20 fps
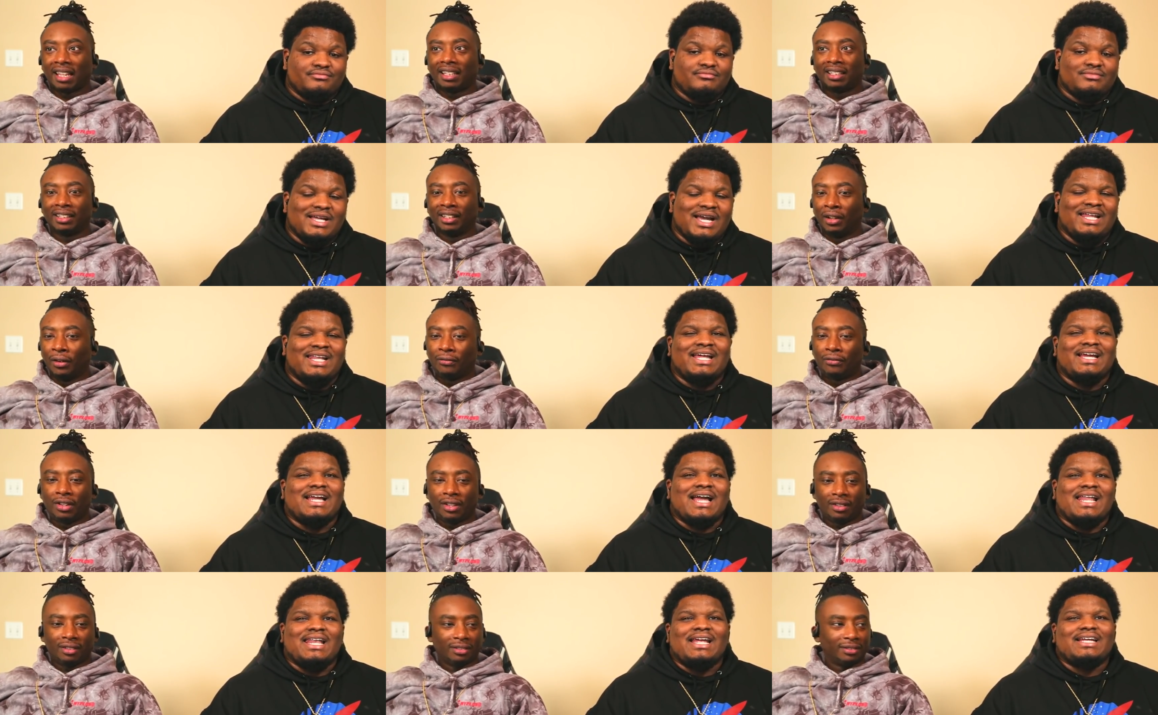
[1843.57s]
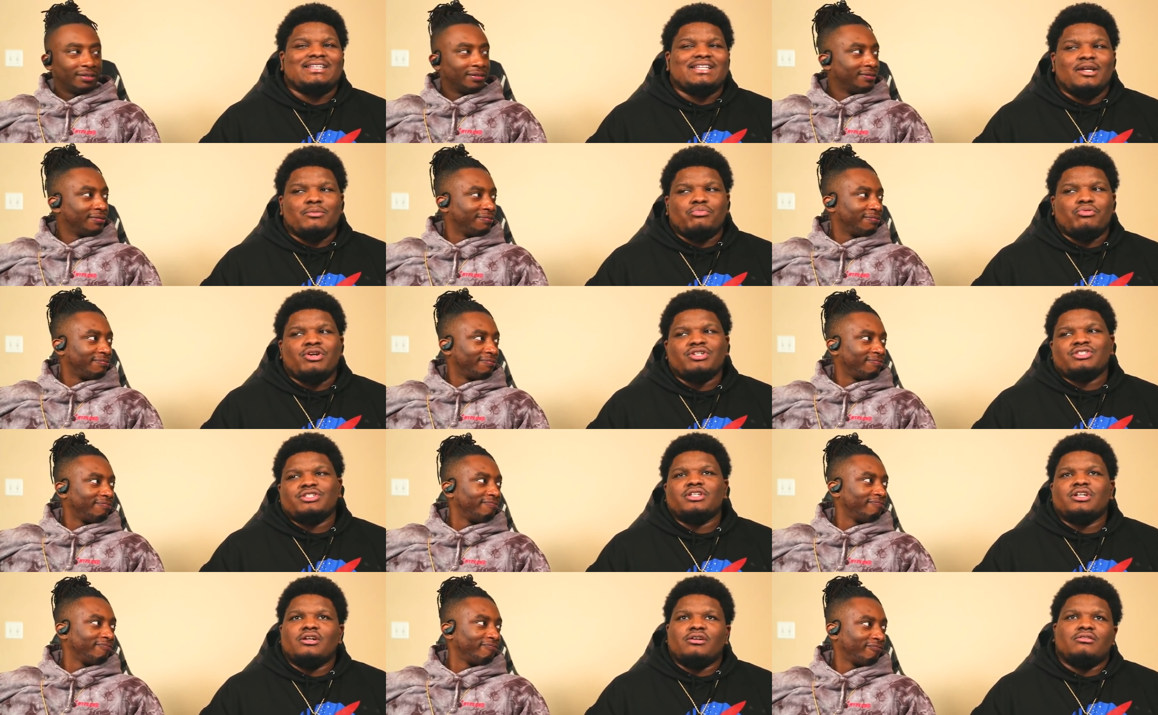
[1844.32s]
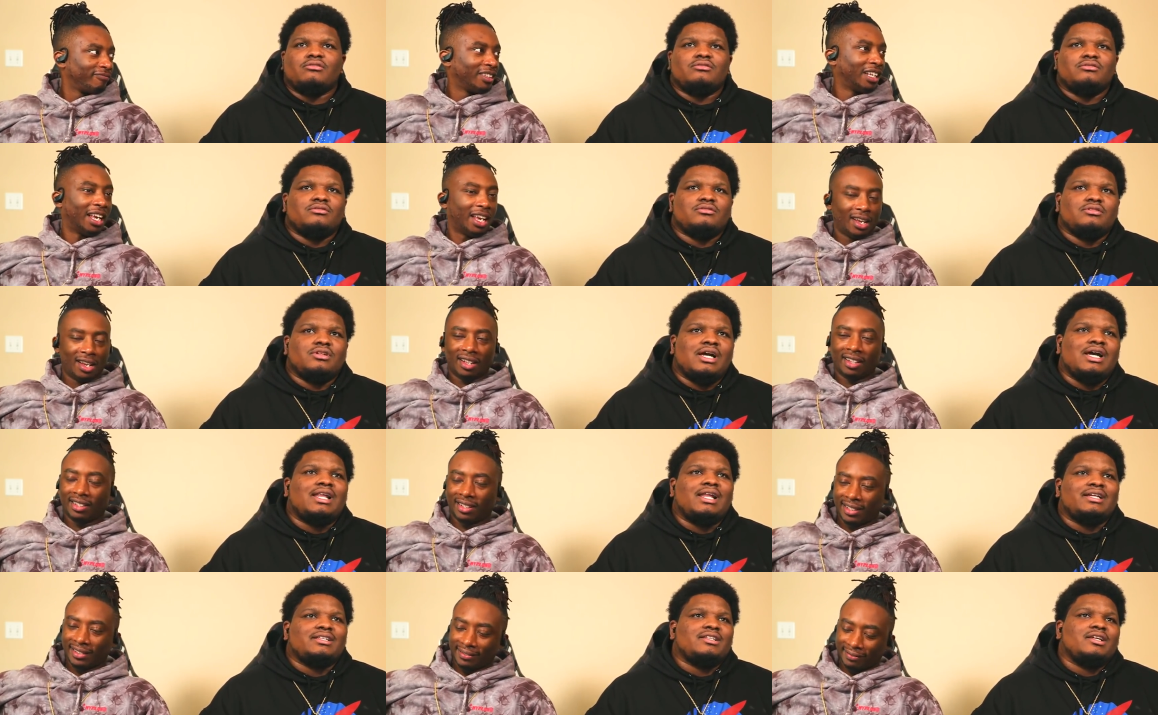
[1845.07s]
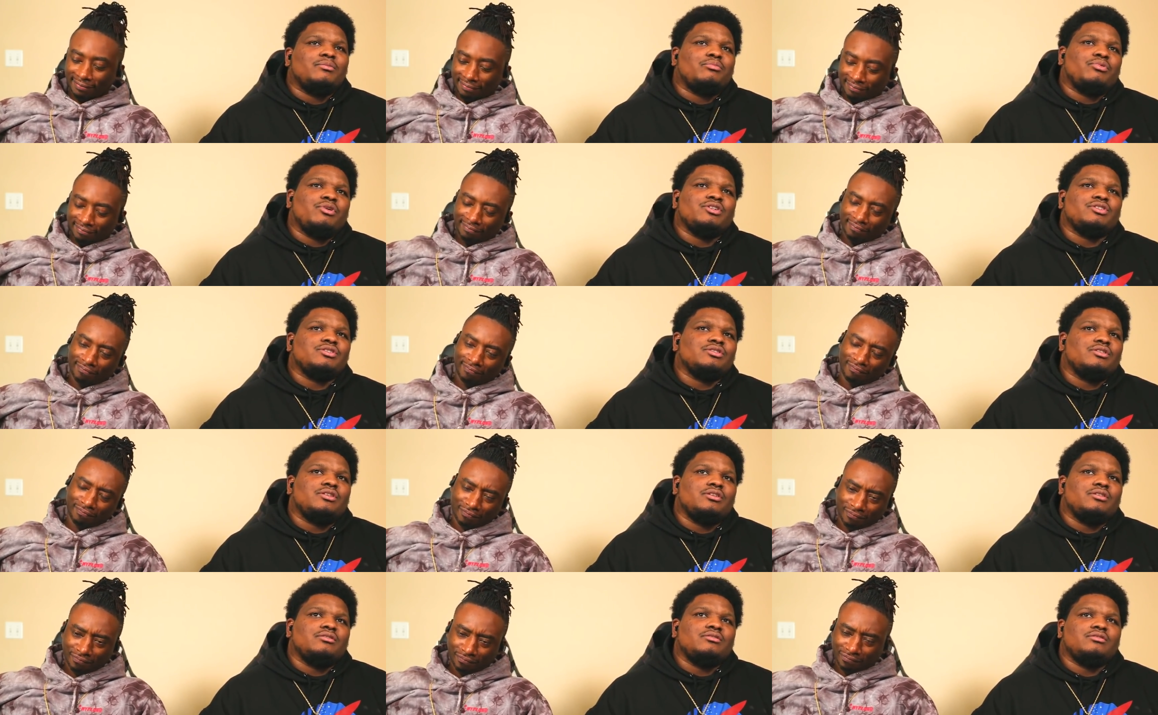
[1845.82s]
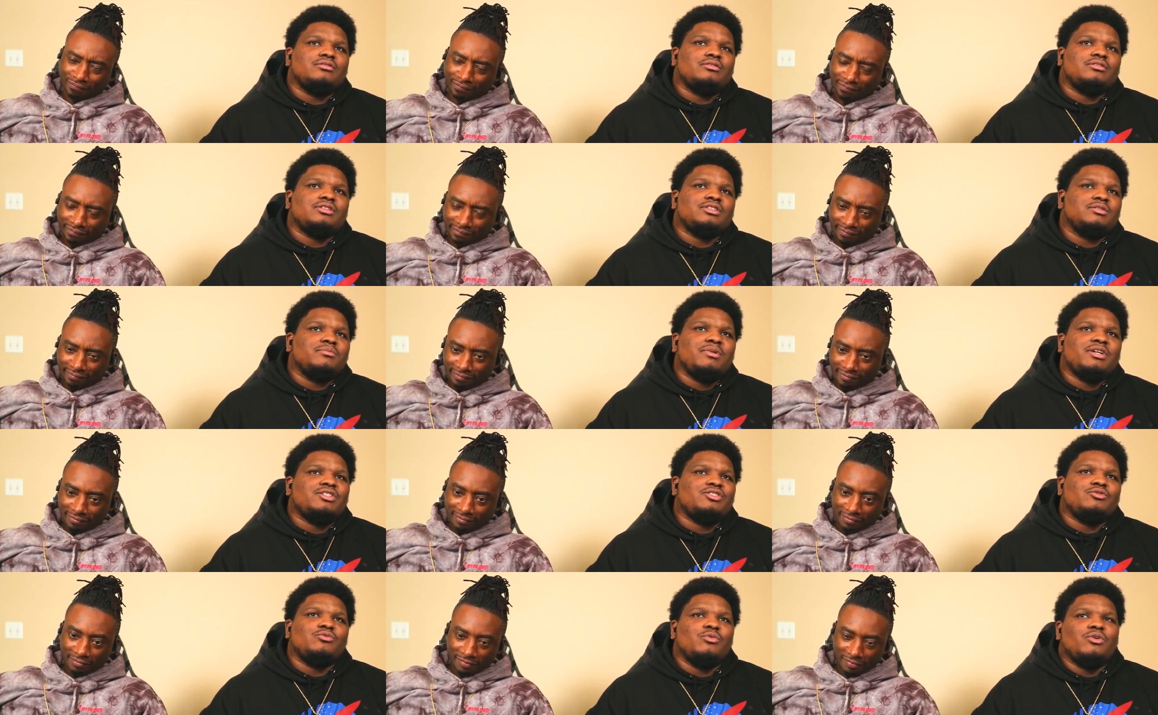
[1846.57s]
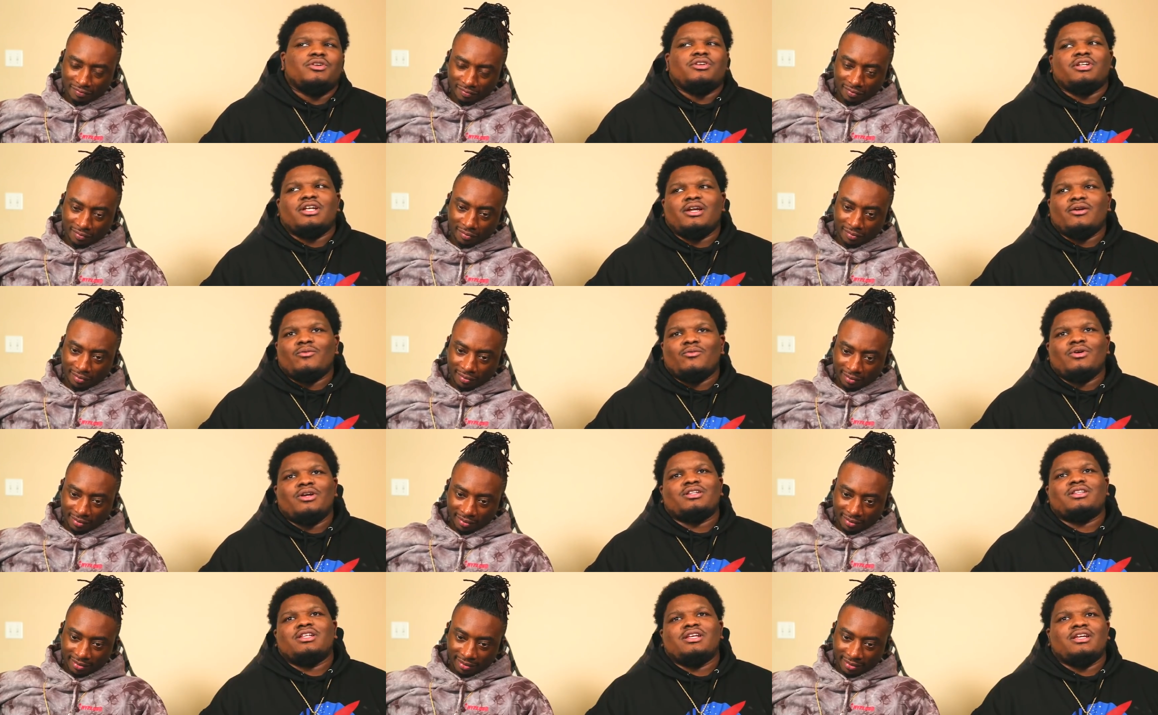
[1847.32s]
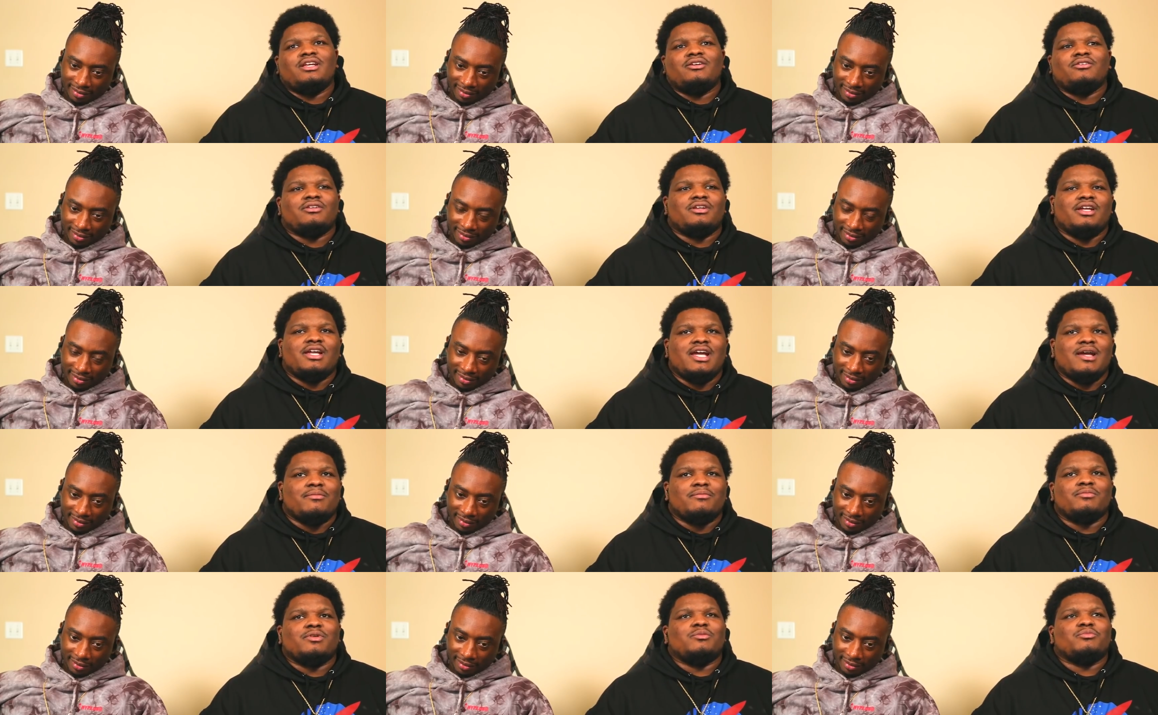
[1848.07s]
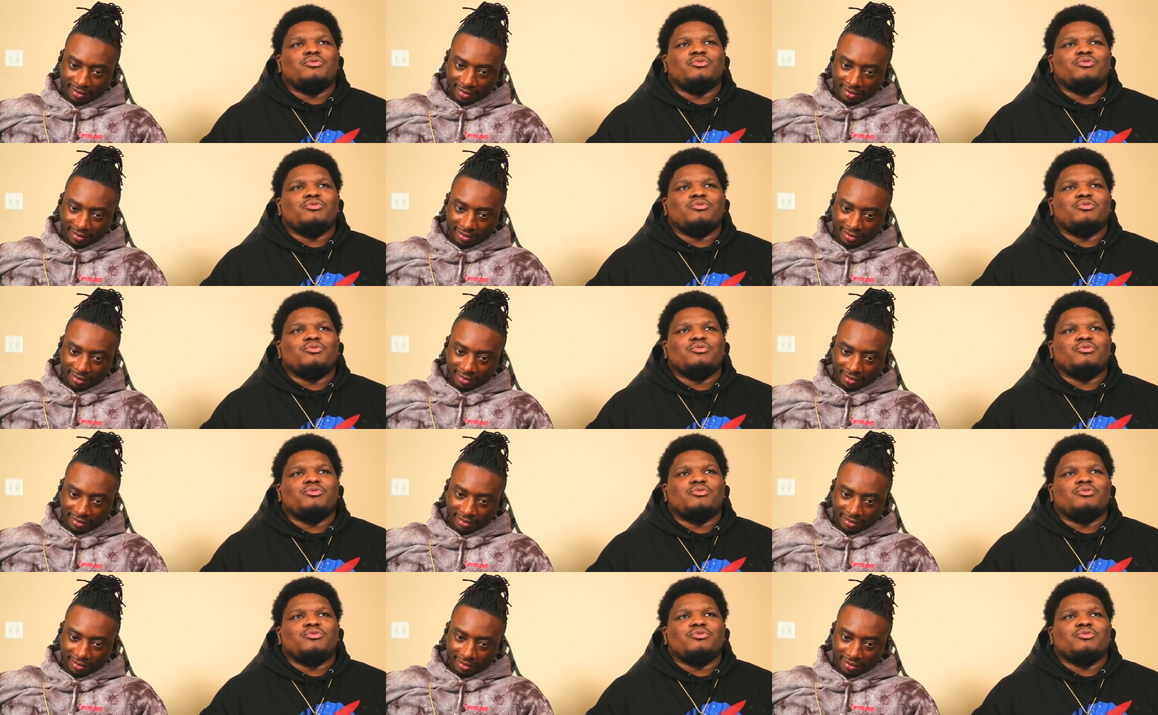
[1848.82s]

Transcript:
Speaker 1: I like I like that pressure though. Yeah, I like that pressure though because it makes you wonder like what the hell can happen. I'm